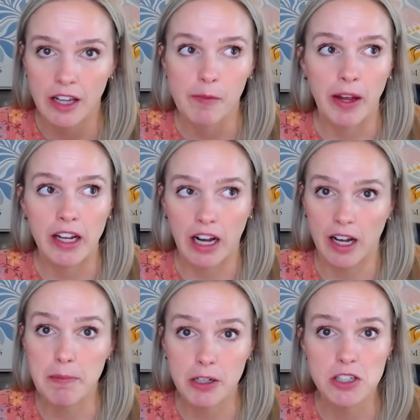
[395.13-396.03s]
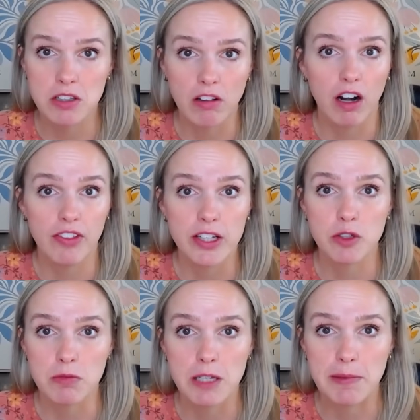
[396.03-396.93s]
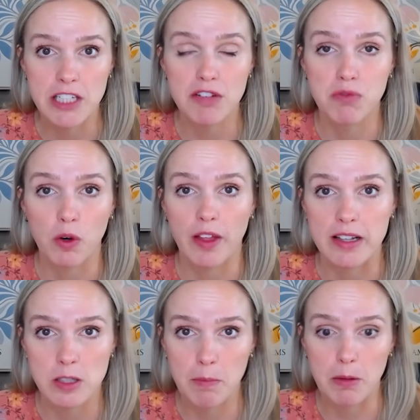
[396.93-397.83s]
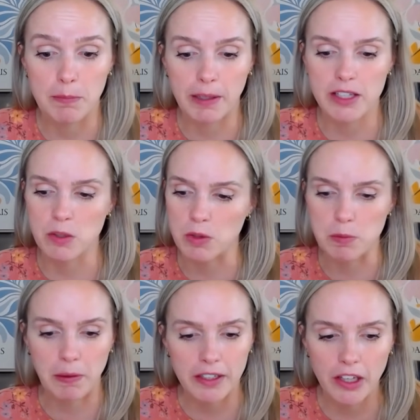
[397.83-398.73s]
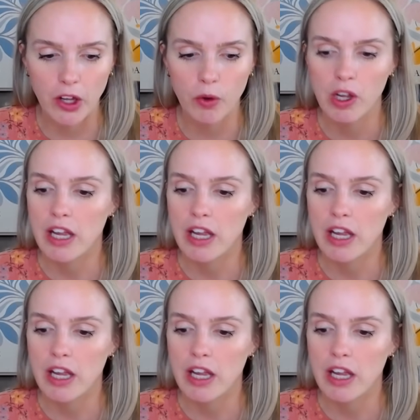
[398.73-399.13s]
and I purchased a lot of things from TPT for that sub book because it was print and go.